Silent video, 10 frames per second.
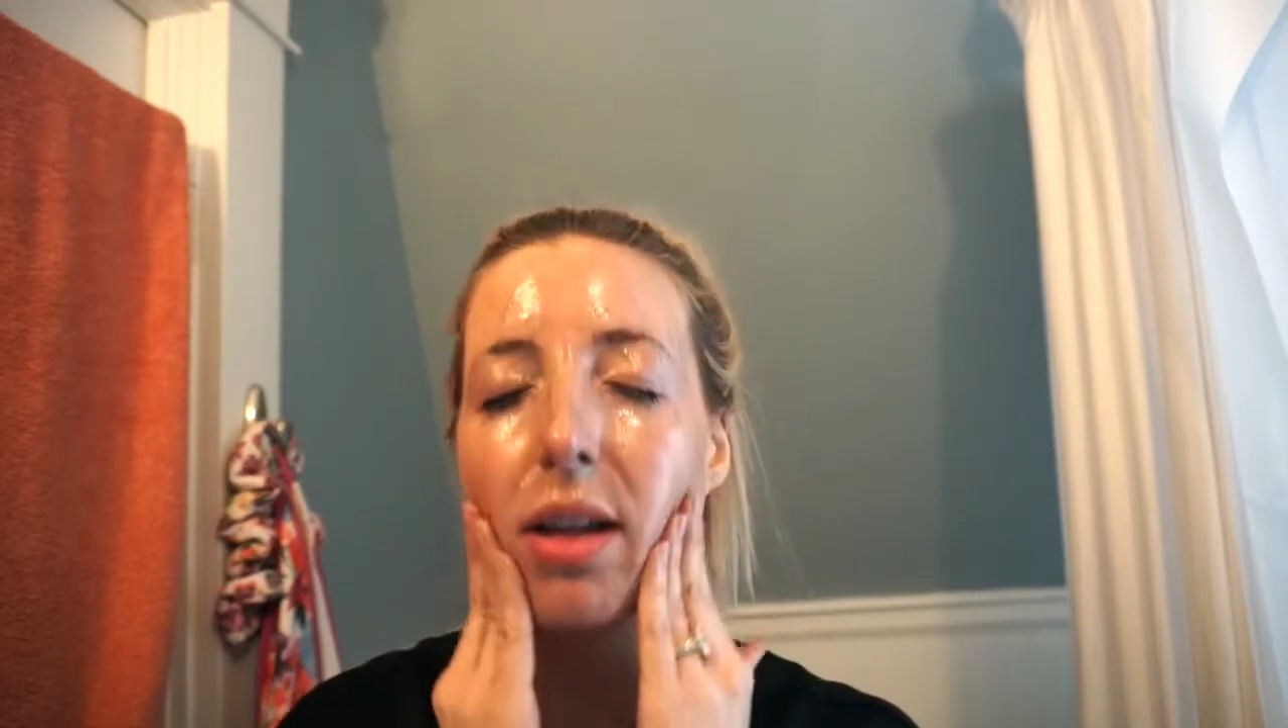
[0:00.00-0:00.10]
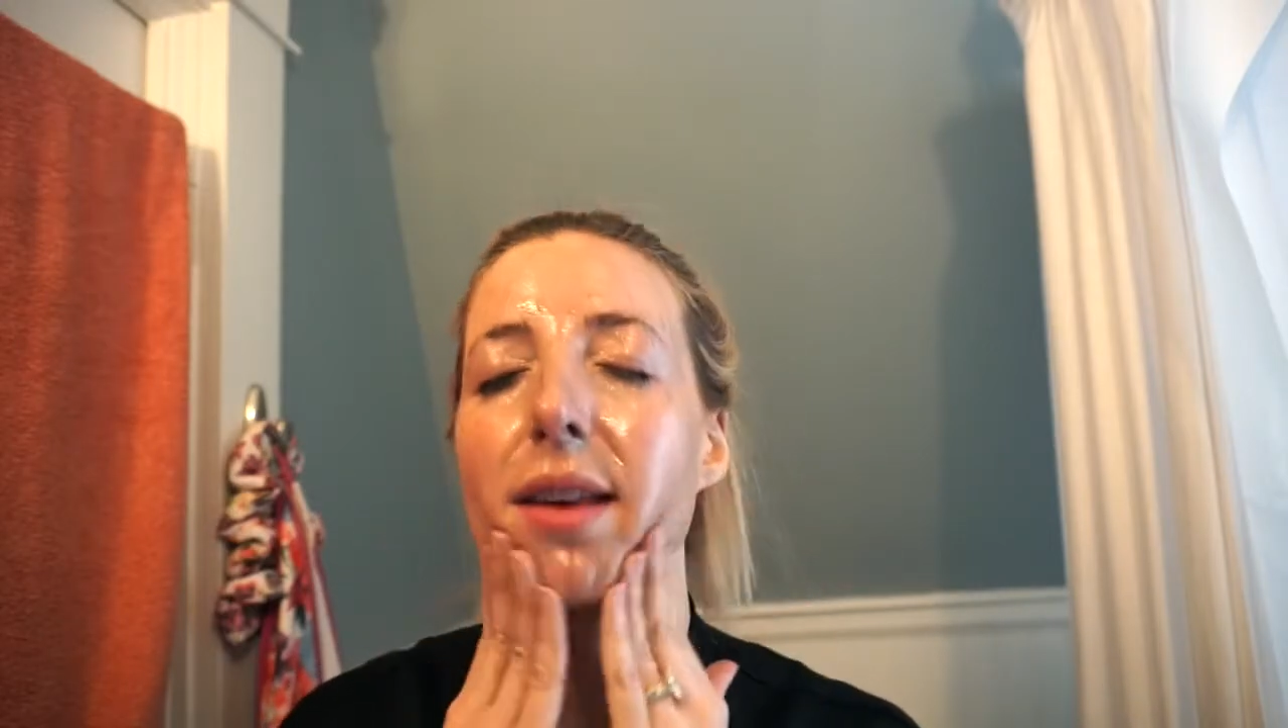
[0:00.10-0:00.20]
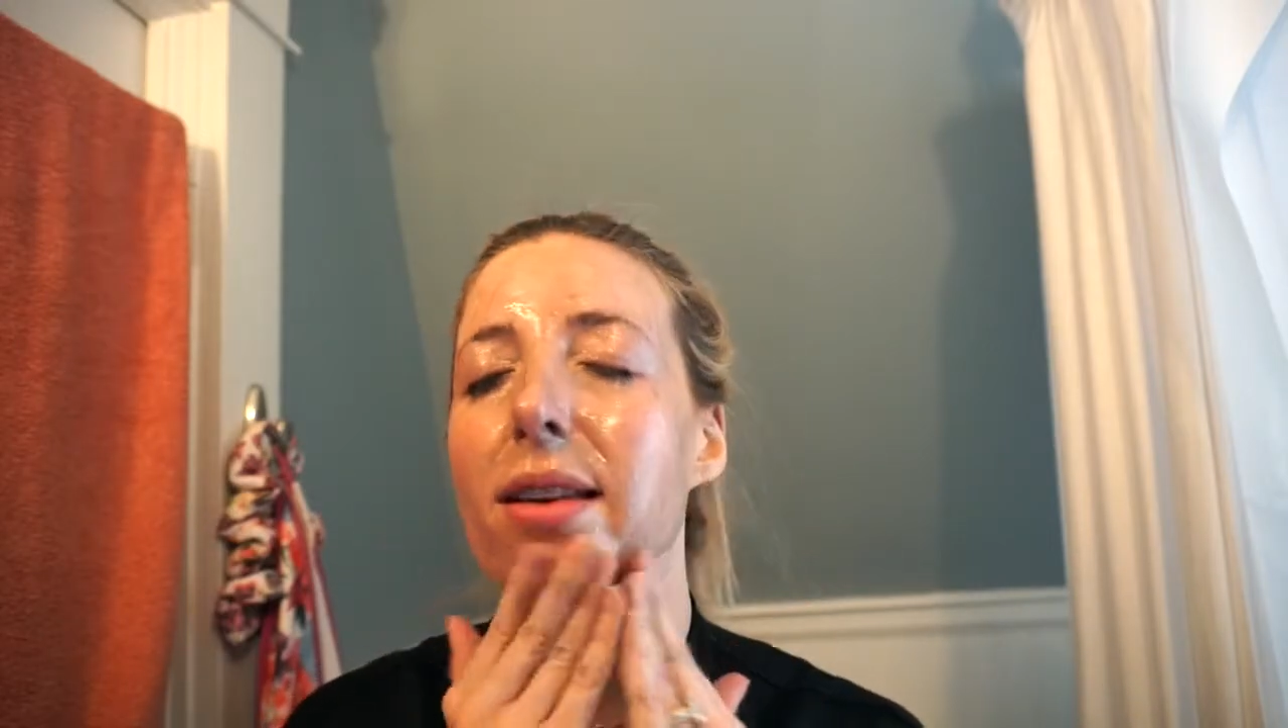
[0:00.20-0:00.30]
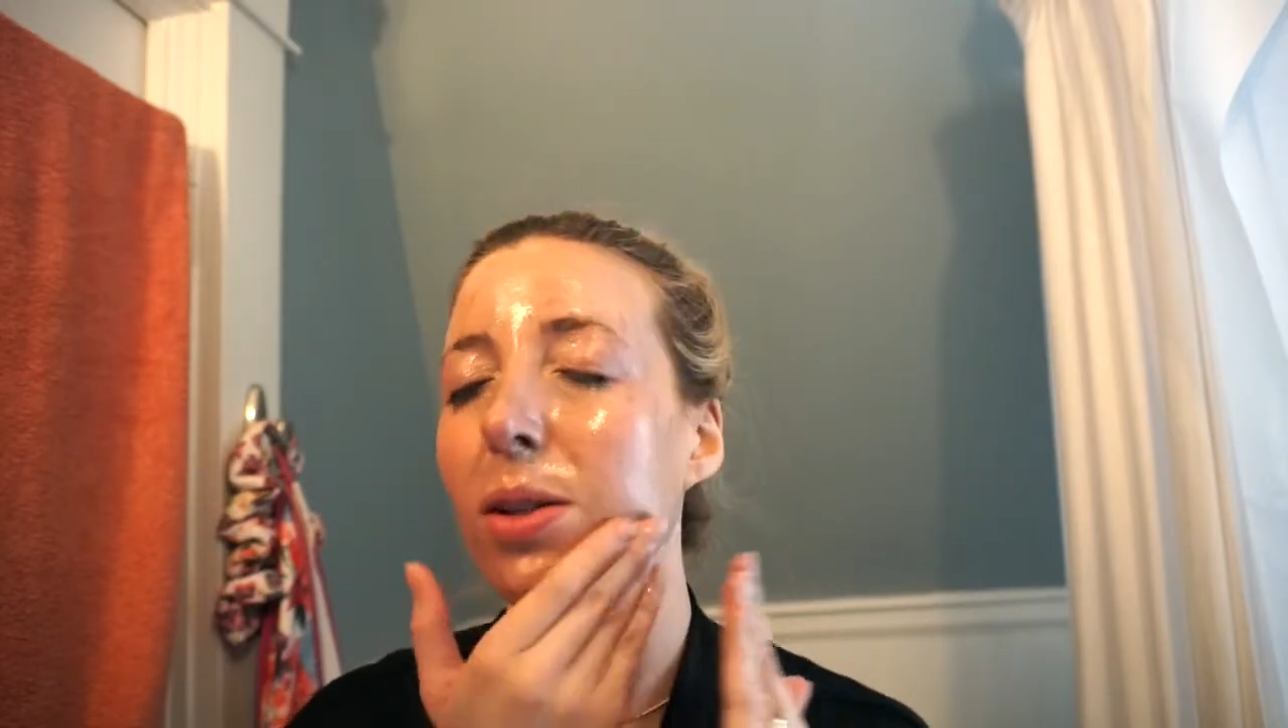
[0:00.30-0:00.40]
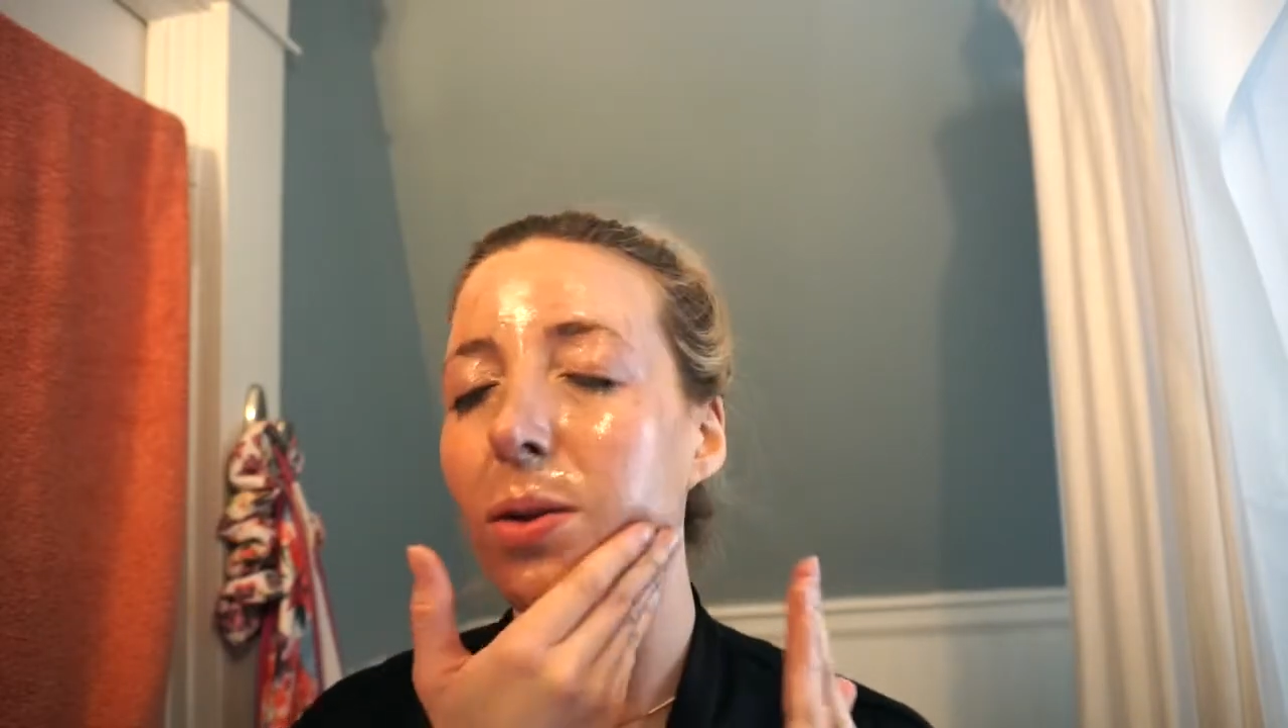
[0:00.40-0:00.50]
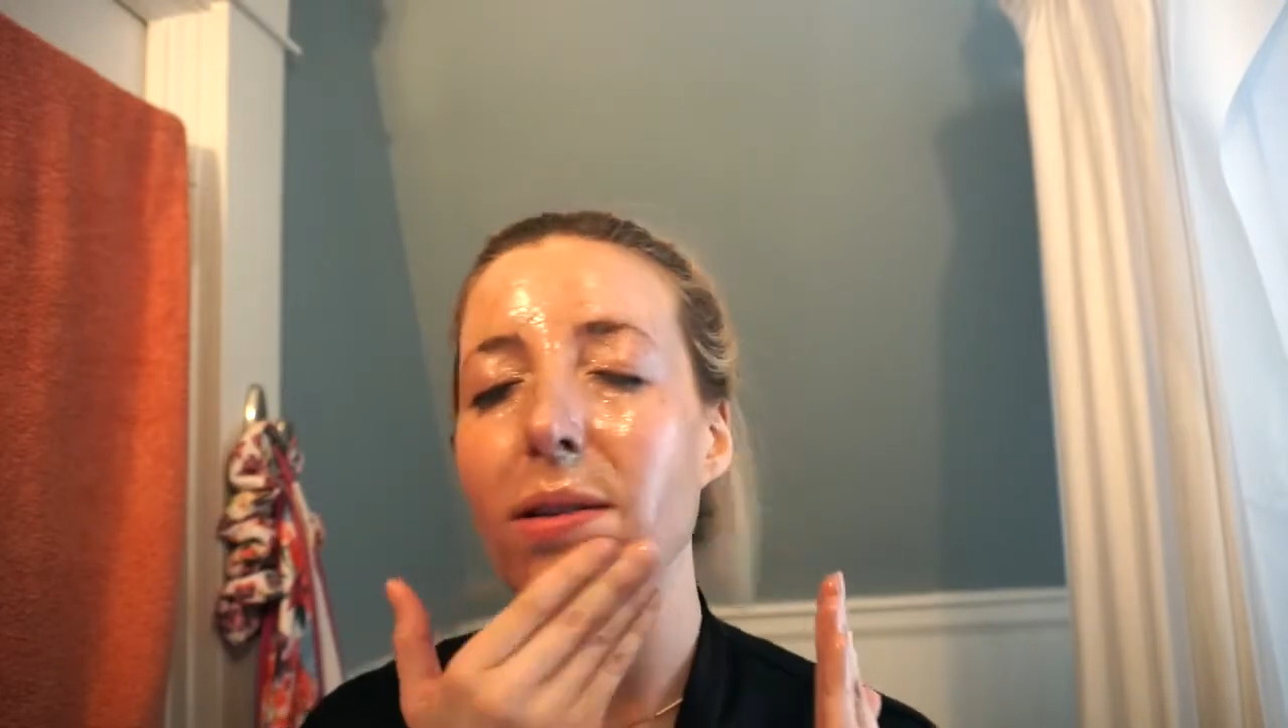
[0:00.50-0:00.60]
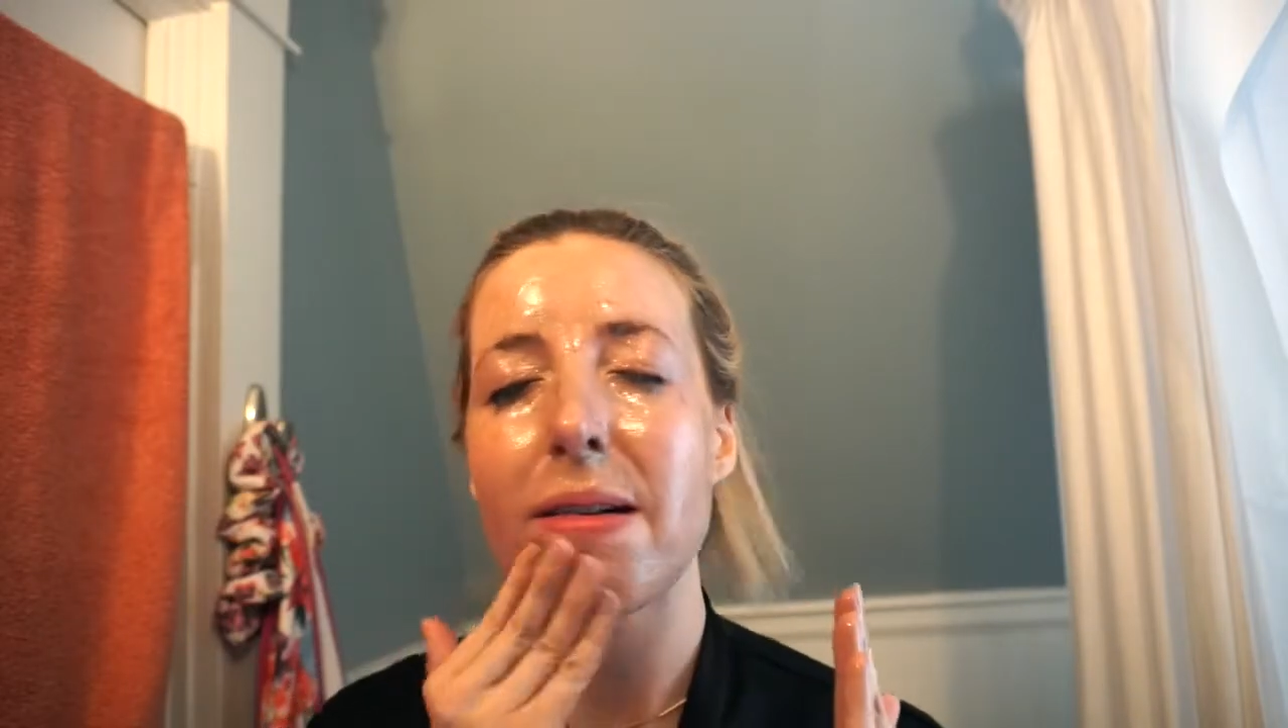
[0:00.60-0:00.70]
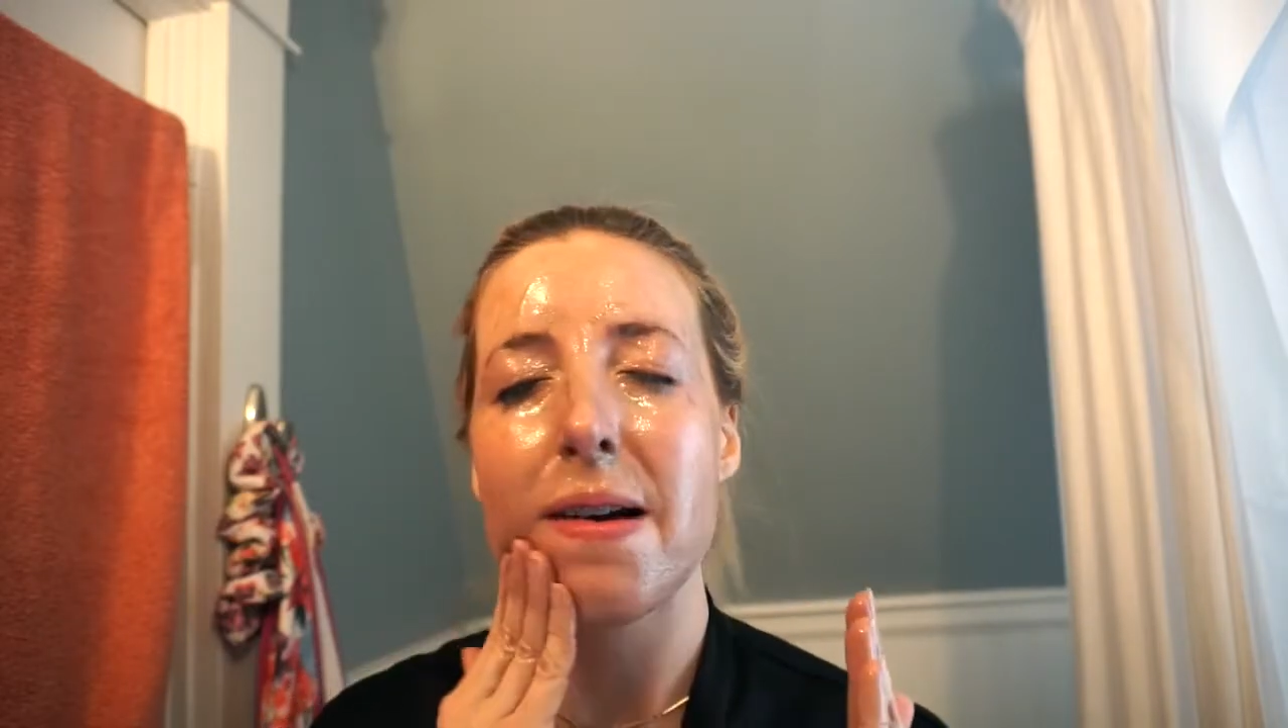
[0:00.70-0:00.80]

like this one.